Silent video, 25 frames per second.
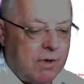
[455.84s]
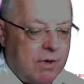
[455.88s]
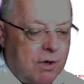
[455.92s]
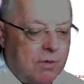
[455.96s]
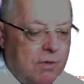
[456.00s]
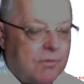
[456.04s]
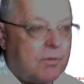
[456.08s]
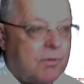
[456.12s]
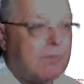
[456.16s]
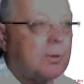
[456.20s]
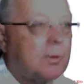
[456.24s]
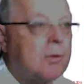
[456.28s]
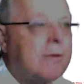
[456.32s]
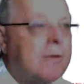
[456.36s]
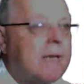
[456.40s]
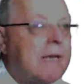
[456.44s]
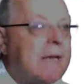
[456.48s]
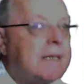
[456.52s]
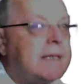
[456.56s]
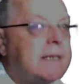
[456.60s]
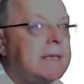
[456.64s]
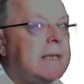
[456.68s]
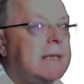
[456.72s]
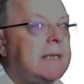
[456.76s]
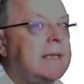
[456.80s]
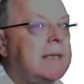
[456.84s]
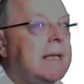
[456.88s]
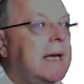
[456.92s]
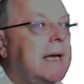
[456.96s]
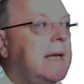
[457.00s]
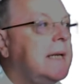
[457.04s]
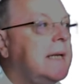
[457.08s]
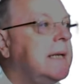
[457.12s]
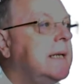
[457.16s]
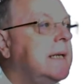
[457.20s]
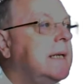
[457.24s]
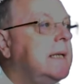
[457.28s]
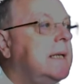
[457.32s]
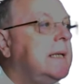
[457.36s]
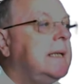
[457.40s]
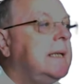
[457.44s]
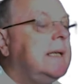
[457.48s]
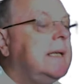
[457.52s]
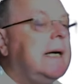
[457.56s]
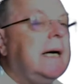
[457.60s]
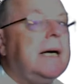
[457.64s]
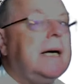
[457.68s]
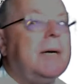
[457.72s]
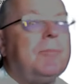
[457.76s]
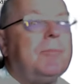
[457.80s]
on from Audacity then.
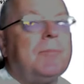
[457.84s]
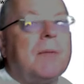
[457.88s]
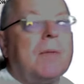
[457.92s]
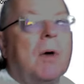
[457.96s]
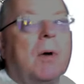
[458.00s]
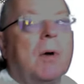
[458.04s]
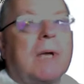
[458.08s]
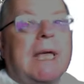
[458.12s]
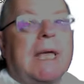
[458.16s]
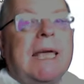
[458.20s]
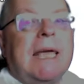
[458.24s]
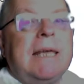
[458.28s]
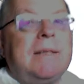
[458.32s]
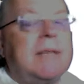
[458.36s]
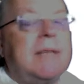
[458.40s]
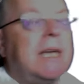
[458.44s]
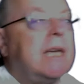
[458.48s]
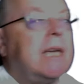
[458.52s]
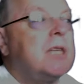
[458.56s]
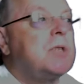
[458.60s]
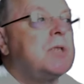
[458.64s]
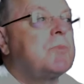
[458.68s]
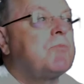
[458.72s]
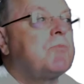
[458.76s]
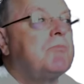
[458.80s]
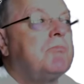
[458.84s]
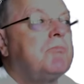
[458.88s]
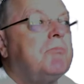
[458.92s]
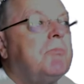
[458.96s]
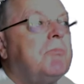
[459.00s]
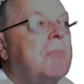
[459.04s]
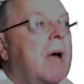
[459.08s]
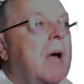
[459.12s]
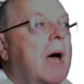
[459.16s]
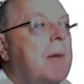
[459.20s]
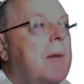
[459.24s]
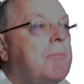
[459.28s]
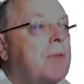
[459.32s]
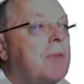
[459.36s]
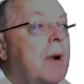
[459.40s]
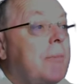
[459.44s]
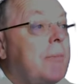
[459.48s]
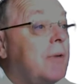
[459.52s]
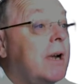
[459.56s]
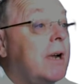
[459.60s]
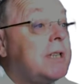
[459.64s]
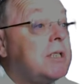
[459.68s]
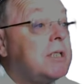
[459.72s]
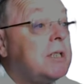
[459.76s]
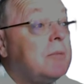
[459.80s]
A key thing is
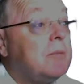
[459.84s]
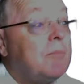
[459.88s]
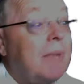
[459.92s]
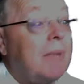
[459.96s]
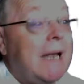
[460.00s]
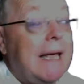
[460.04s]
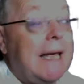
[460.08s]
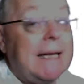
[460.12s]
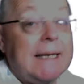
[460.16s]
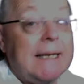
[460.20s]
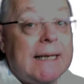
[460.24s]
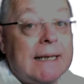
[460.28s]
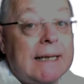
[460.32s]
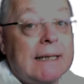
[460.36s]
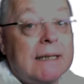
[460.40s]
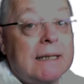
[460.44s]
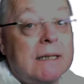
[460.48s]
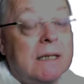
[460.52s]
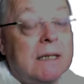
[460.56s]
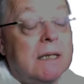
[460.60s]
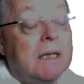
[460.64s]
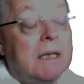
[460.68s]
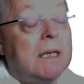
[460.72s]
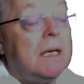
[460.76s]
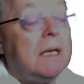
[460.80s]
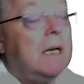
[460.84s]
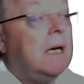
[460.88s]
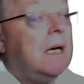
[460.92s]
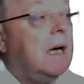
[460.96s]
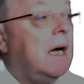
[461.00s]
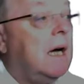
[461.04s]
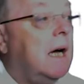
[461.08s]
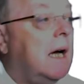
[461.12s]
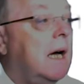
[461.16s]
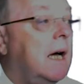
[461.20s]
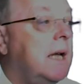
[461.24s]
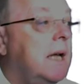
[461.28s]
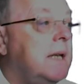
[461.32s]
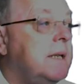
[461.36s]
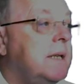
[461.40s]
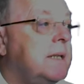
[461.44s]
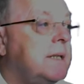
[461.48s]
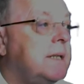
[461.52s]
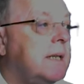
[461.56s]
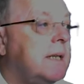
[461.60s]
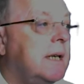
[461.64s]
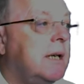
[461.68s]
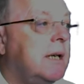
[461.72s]
preparation and planning. And